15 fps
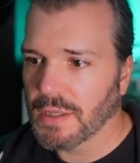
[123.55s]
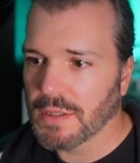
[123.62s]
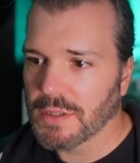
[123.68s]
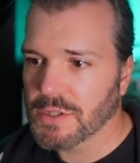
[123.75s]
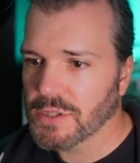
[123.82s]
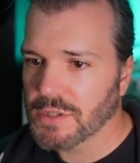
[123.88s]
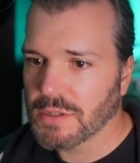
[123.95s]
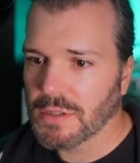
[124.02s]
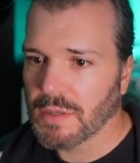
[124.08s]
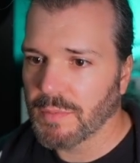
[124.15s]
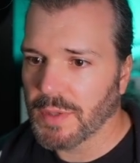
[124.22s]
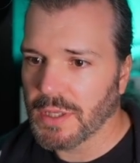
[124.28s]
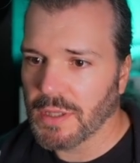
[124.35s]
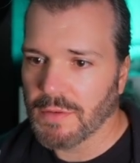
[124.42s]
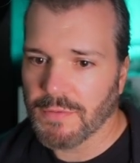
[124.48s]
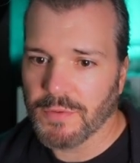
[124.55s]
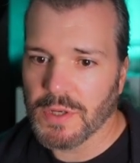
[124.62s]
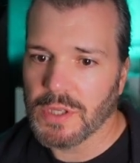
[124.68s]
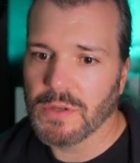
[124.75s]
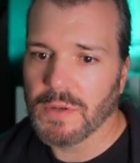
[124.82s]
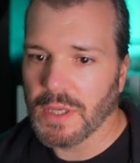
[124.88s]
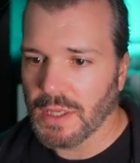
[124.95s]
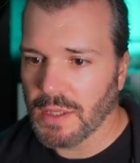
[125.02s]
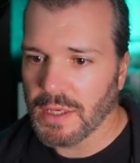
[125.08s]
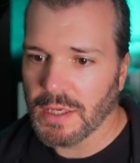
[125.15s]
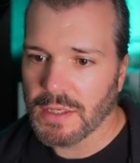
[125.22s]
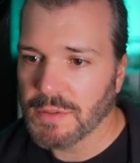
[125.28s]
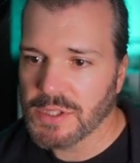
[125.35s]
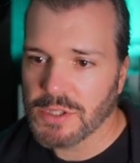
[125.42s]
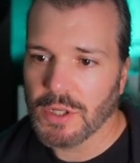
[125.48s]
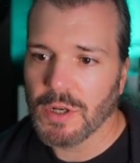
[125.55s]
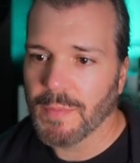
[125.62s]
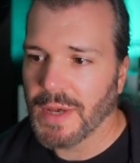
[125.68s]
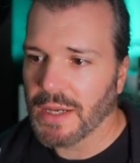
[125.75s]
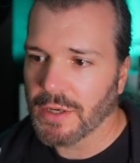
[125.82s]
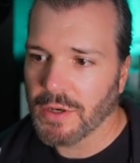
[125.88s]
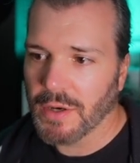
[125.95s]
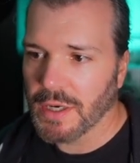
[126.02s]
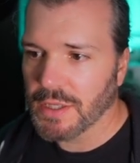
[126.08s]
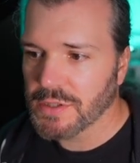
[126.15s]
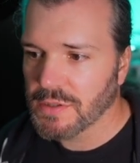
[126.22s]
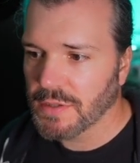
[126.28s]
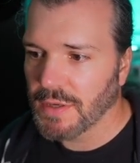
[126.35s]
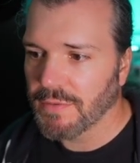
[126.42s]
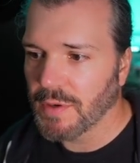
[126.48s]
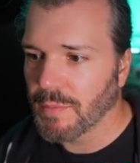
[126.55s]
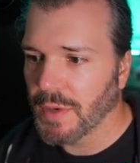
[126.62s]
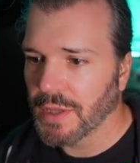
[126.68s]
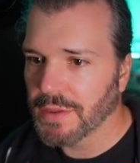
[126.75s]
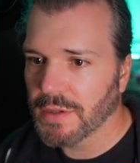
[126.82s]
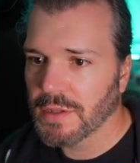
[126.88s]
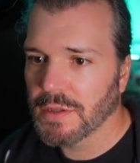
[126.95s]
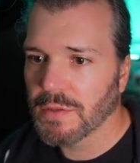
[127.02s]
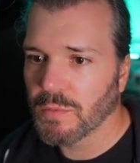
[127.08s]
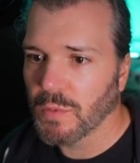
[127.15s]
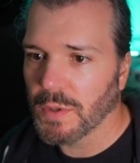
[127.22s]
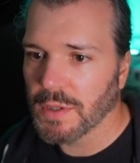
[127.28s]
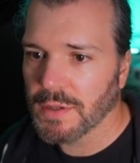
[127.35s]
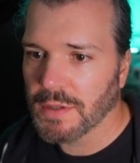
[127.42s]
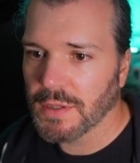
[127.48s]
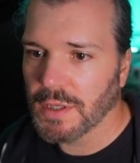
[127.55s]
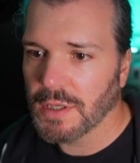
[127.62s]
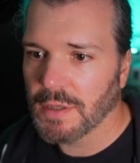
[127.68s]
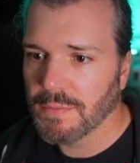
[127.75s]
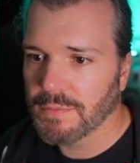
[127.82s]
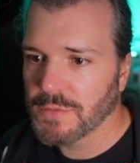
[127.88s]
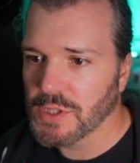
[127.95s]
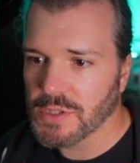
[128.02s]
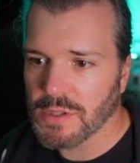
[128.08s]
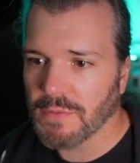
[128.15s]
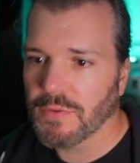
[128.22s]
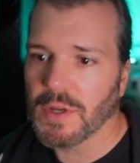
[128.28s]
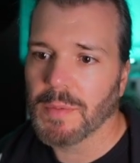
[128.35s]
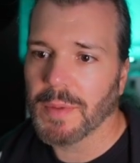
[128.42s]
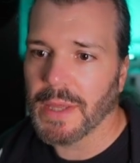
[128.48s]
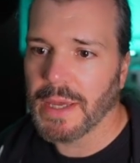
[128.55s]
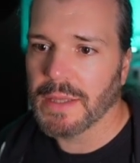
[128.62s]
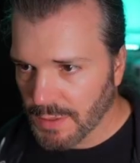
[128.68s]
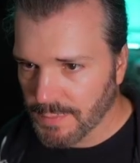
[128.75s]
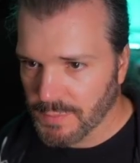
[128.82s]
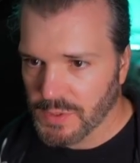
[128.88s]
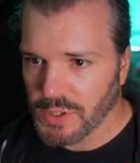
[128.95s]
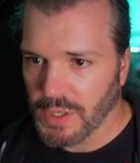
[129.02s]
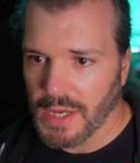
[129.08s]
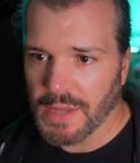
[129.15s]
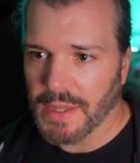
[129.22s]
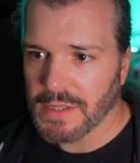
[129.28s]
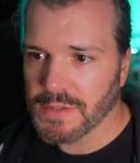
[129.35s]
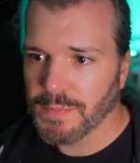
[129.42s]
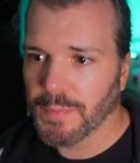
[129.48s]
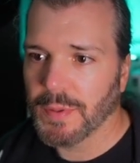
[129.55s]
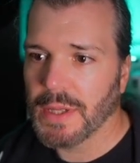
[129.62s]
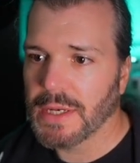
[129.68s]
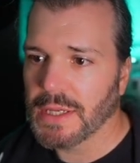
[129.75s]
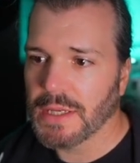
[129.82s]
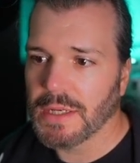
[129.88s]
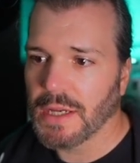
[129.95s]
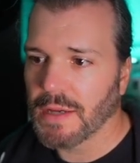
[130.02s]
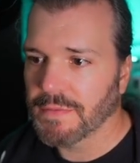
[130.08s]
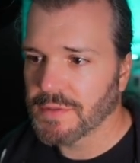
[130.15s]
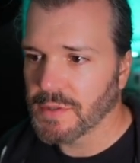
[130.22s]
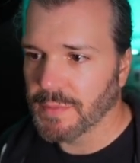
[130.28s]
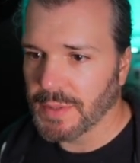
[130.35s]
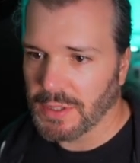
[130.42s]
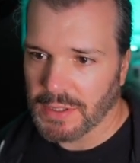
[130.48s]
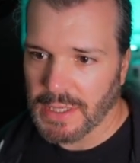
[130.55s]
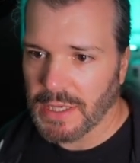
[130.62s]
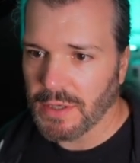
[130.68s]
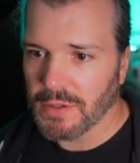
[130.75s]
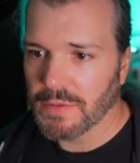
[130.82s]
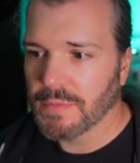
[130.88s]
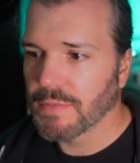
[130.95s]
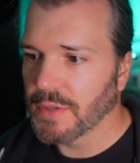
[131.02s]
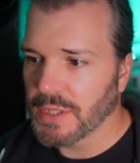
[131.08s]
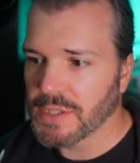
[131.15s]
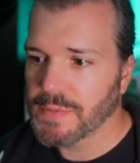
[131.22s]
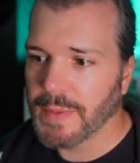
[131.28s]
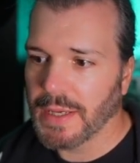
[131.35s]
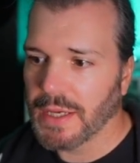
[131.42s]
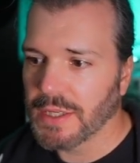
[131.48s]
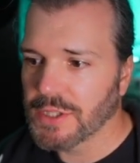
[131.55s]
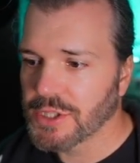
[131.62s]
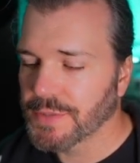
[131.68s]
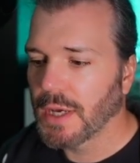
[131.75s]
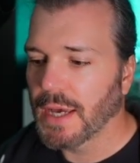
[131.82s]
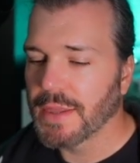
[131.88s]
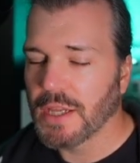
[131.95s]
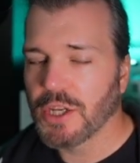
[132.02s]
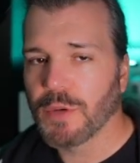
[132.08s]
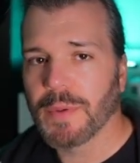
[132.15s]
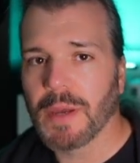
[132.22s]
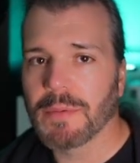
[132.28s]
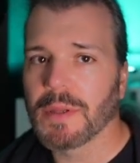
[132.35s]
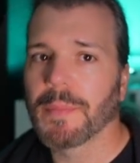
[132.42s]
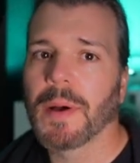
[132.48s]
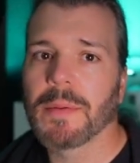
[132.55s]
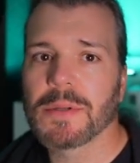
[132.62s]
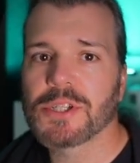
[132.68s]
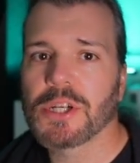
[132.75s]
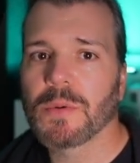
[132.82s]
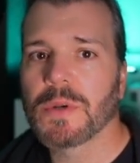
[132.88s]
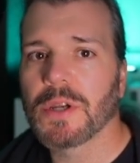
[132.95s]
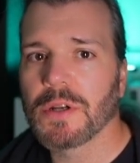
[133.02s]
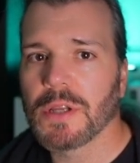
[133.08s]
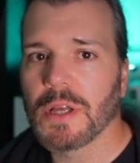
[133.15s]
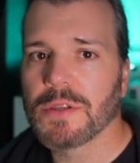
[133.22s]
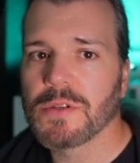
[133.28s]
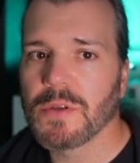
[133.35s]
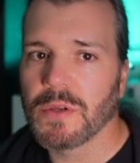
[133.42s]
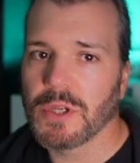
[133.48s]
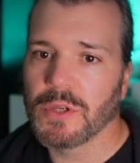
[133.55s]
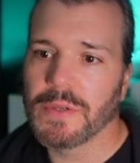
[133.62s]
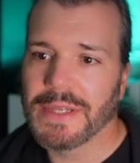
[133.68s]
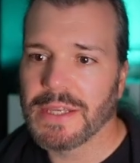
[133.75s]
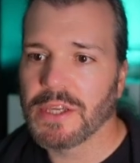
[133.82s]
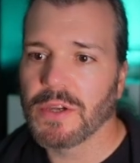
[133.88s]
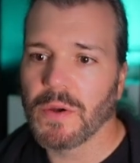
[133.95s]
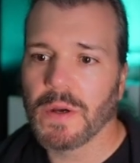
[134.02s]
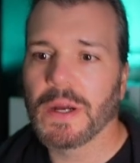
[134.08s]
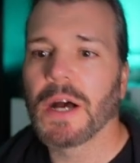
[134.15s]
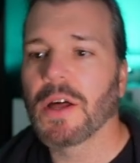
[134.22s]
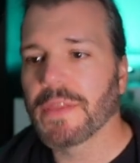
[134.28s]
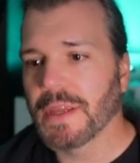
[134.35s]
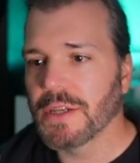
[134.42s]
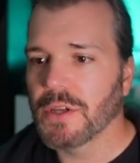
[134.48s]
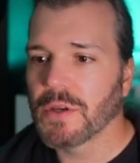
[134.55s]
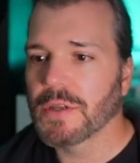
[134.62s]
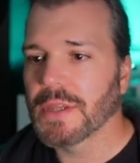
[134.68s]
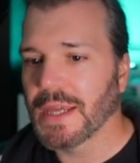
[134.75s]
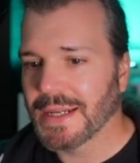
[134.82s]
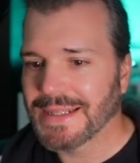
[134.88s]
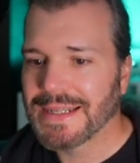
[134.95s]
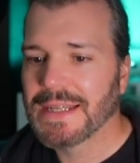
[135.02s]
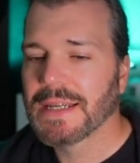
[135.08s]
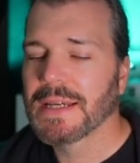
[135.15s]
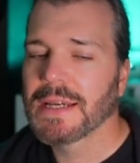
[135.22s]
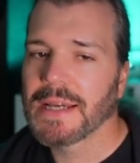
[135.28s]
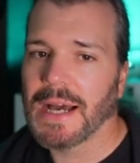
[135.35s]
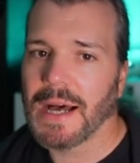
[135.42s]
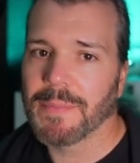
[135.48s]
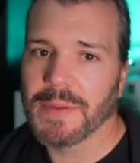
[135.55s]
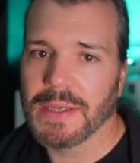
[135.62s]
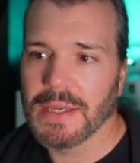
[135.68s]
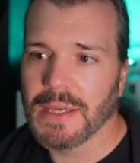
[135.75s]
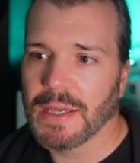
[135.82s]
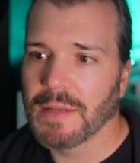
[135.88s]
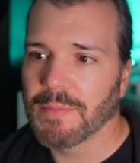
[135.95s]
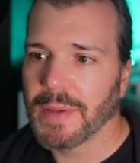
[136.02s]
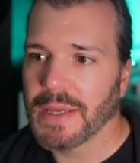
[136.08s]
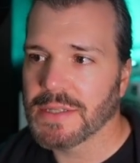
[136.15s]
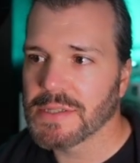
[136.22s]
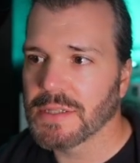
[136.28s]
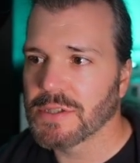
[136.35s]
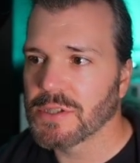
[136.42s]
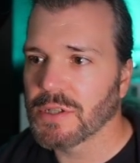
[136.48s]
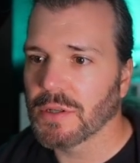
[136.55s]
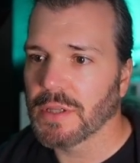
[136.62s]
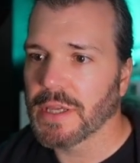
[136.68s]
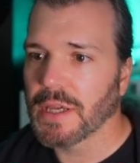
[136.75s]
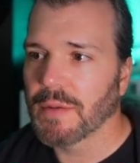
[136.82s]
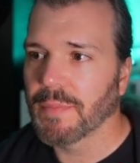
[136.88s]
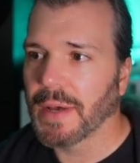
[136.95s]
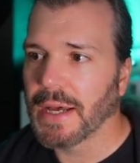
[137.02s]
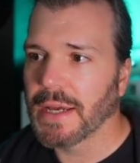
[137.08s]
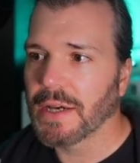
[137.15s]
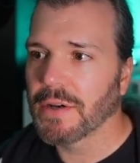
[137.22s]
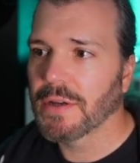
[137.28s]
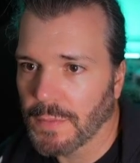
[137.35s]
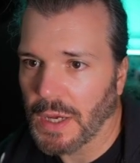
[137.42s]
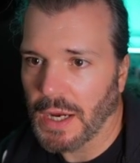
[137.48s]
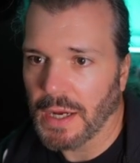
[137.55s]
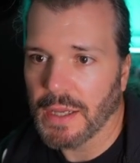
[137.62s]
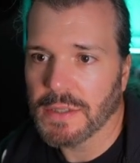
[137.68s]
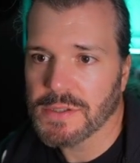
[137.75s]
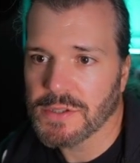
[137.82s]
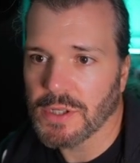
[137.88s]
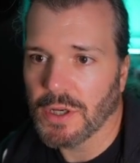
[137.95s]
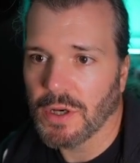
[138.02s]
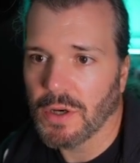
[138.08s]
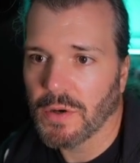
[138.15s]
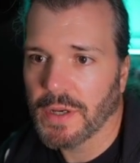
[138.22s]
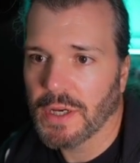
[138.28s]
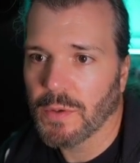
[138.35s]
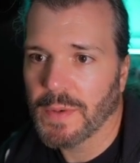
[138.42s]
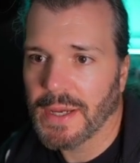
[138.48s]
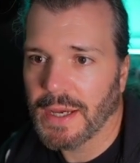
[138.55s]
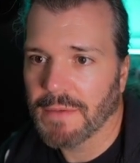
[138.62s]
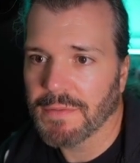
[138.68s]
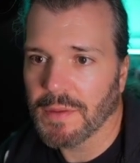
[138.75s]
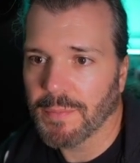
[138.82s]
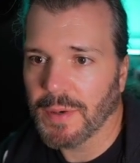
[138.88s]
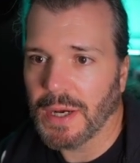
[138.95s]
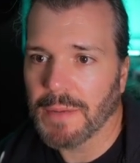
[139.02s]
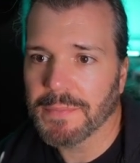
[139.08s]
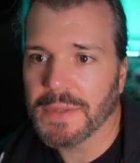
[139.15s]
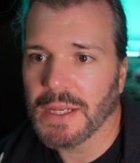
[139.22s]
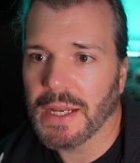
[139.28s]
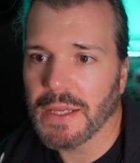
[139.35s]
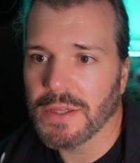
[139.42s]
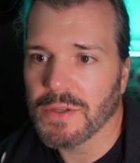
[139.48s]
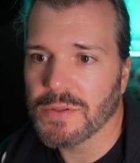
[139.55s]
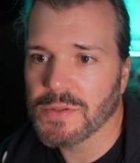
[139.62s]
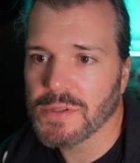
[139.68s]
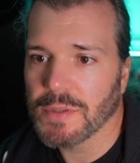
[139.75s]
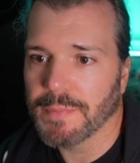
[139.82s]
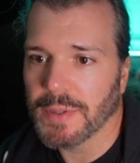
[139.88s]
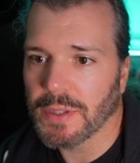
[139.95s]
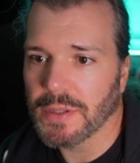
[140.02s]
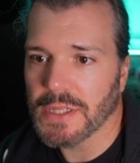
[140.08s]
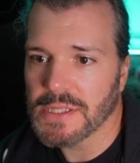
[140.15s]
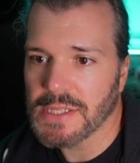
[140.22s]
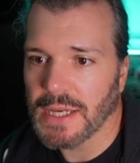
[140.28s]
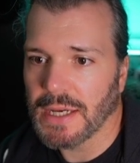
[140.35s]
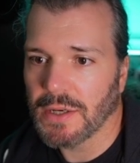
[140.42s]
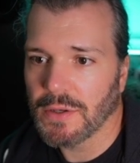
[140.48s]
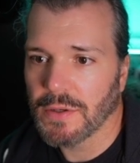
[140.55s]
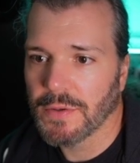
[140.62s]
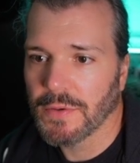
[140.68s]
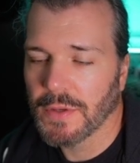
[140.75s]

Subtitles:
It's completely free. You get like a certain amount of credits every month with just the free plan. So yeah, that's plenty enough to build out this page, and then you'll be able to publish it when you're done to a unique URL that you can then copy and paste into your link in bio. All right, so here we have the prompt that I used to build this out.